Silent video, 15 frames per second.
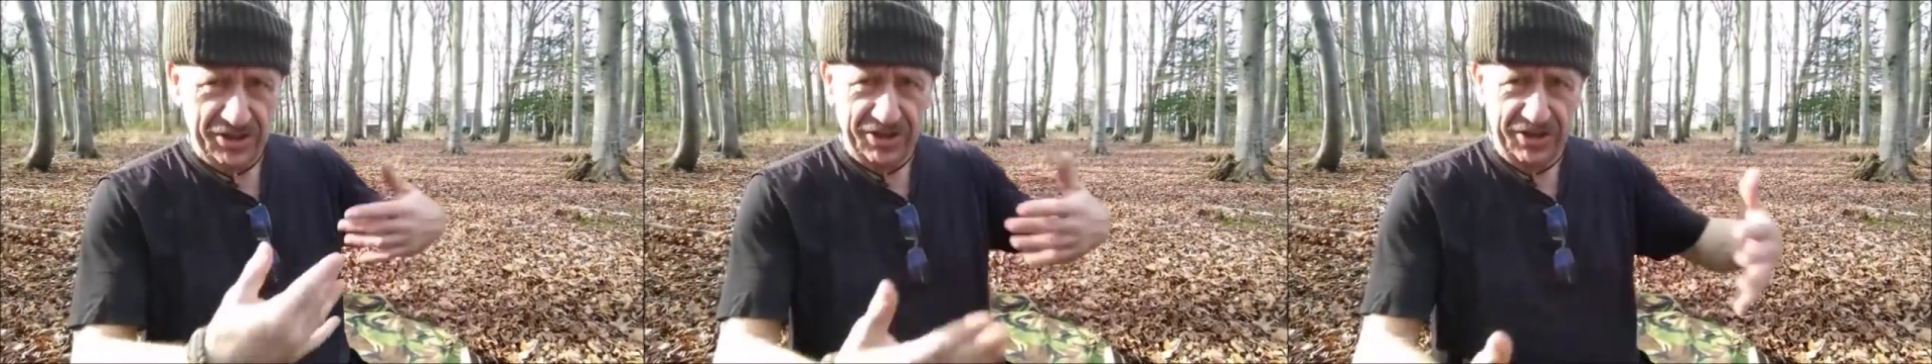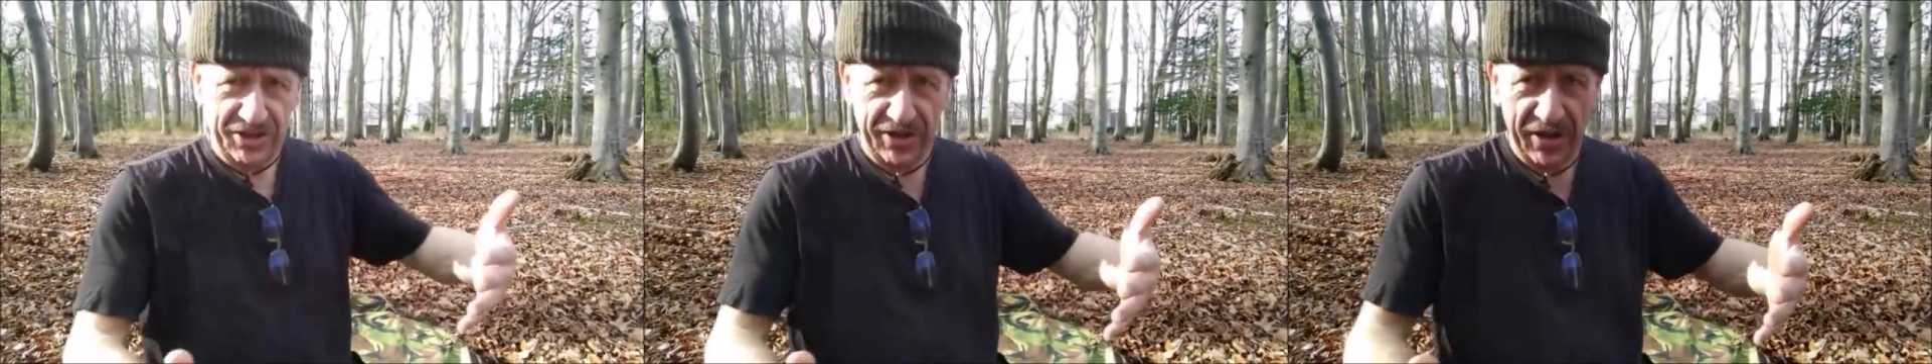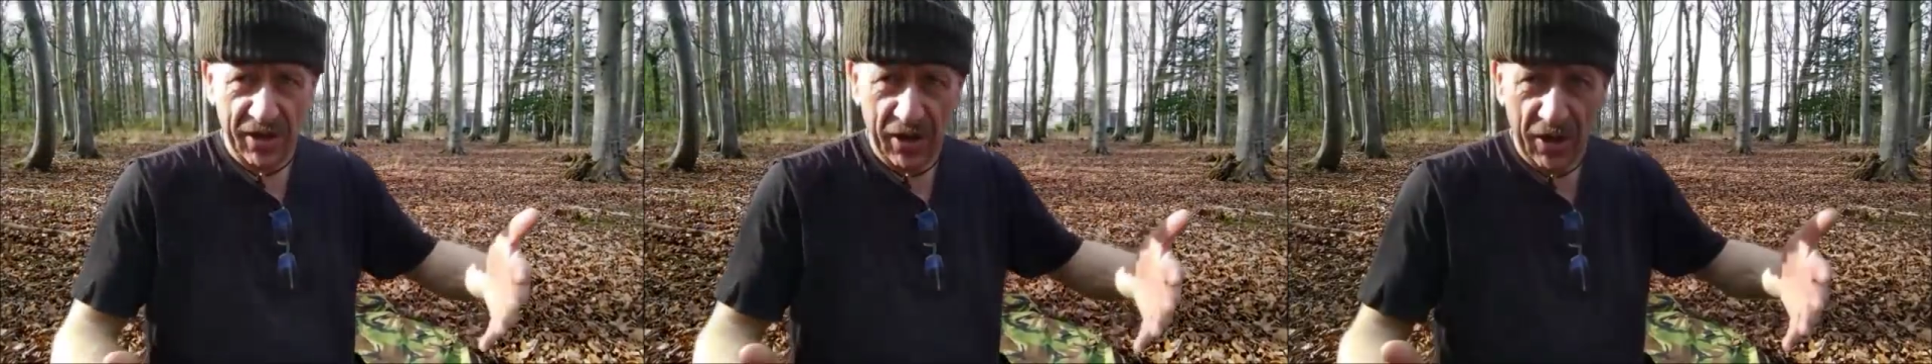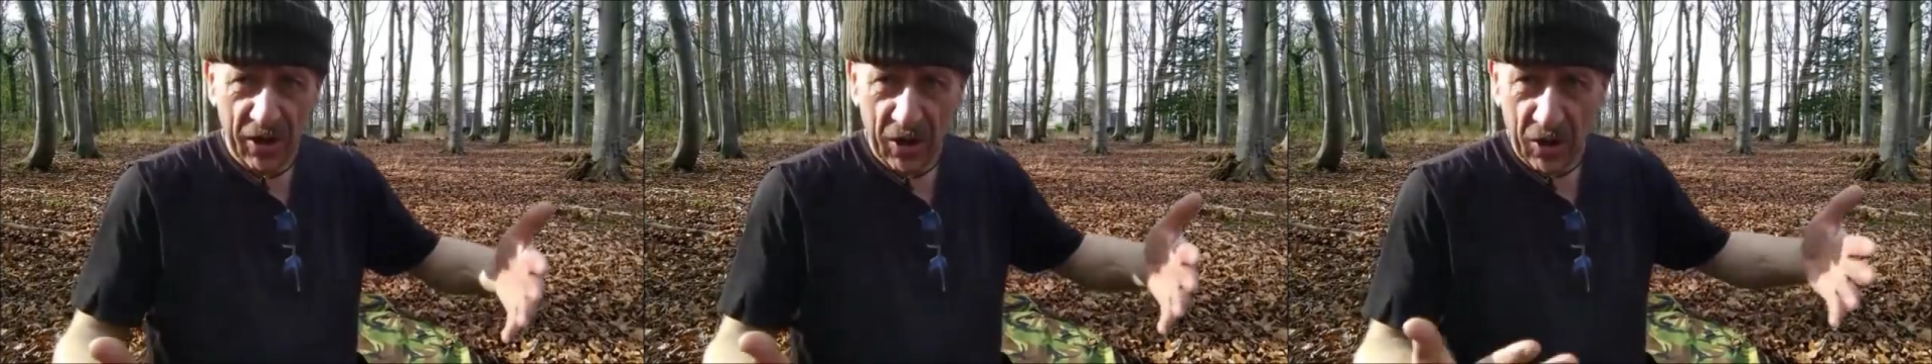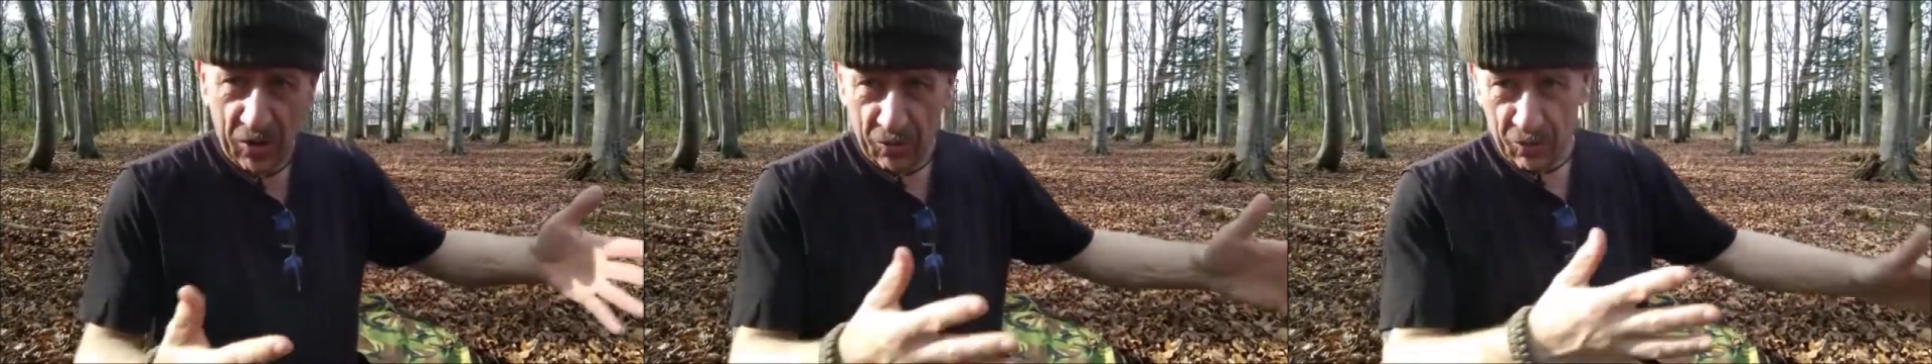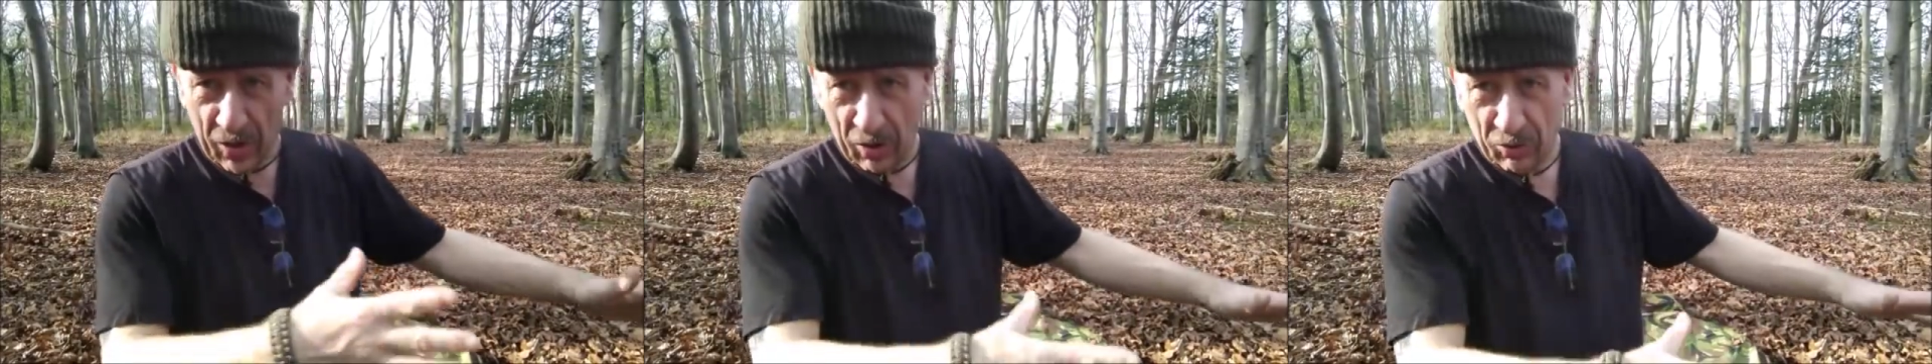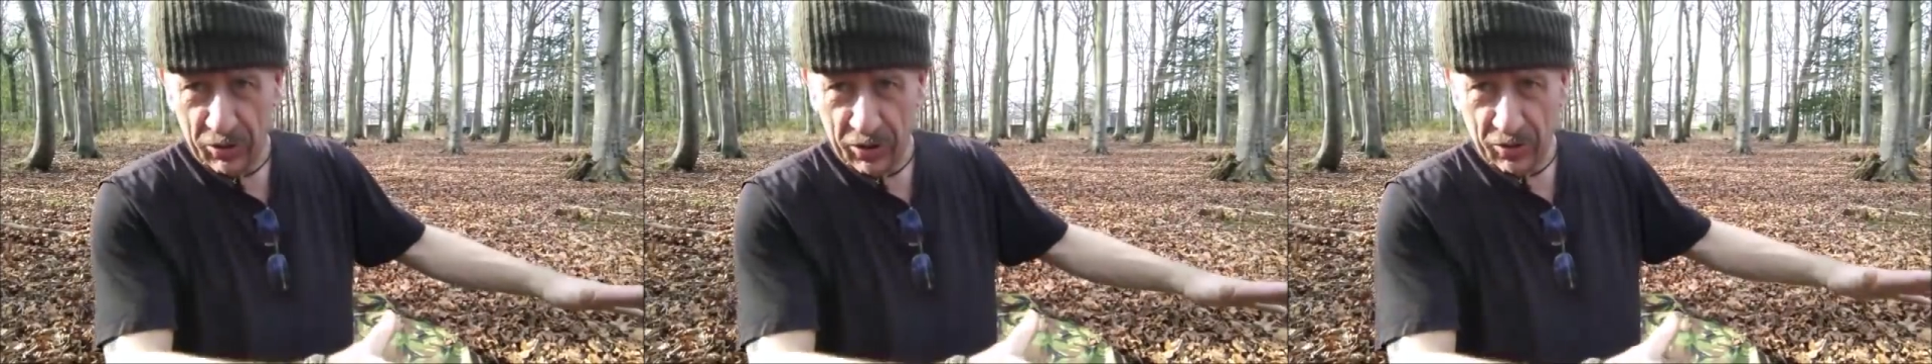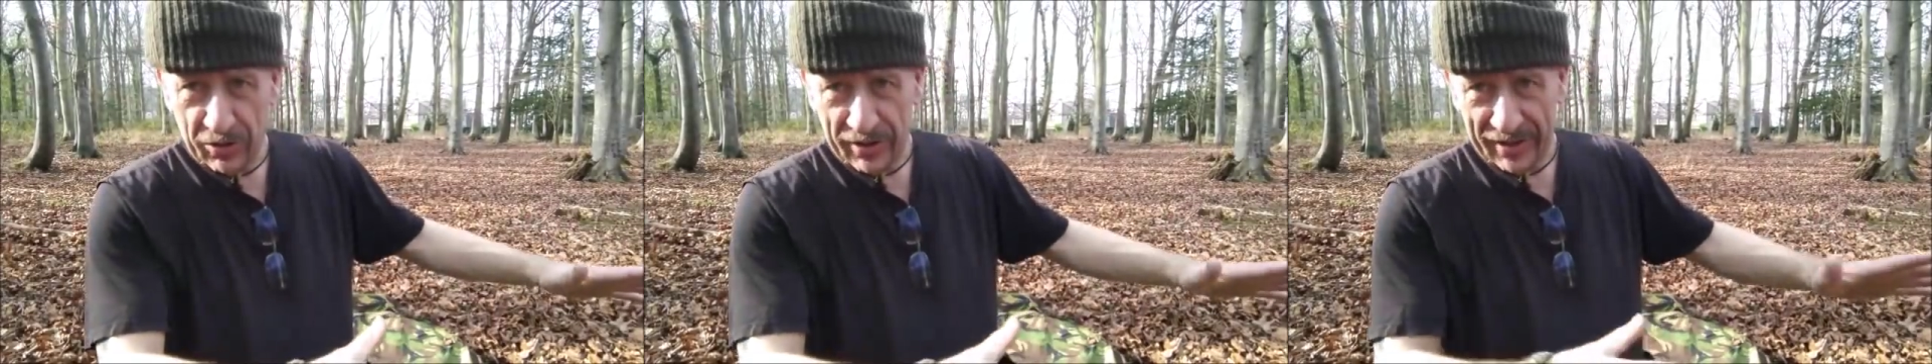just to
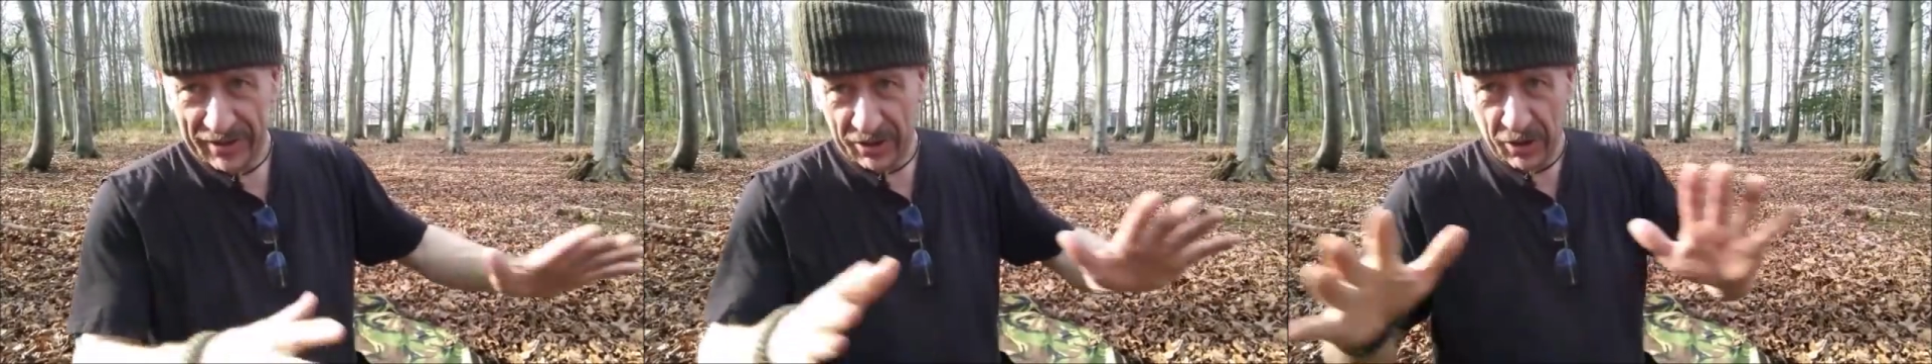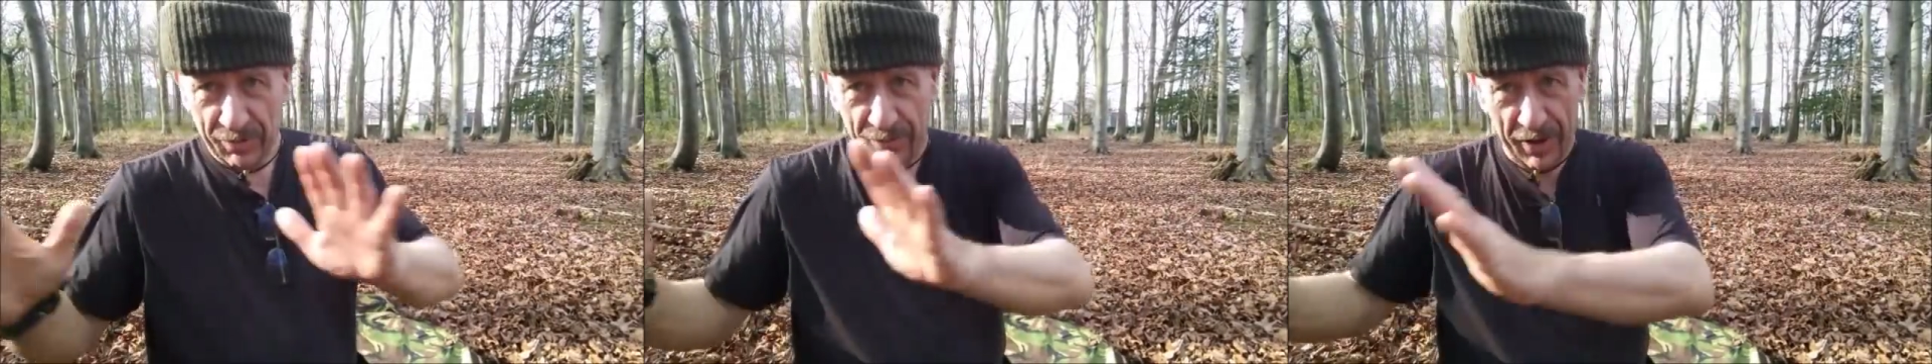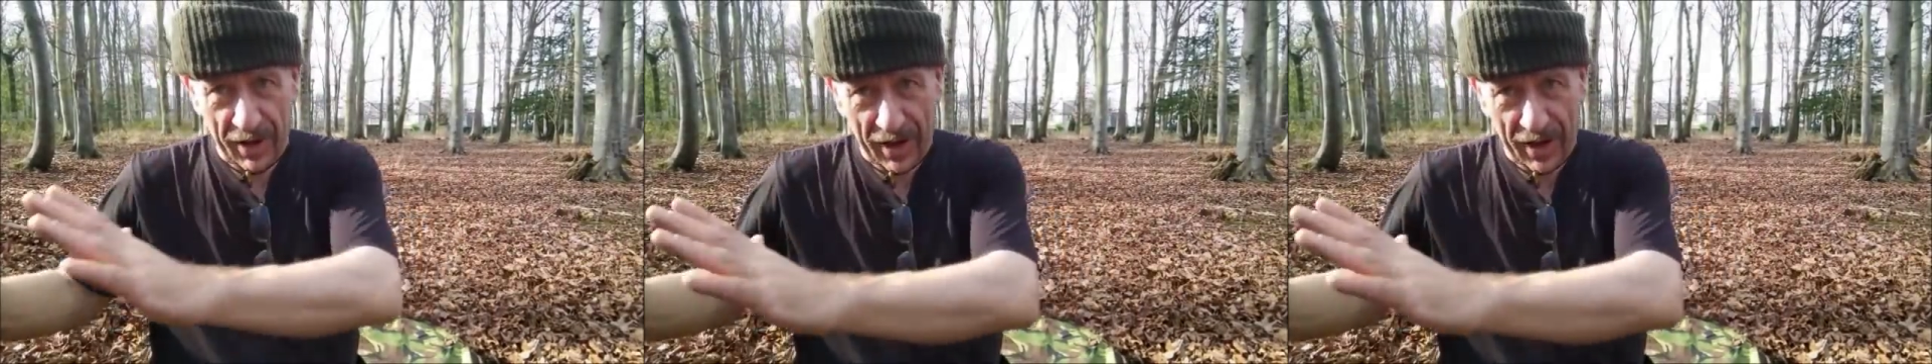roll all this up.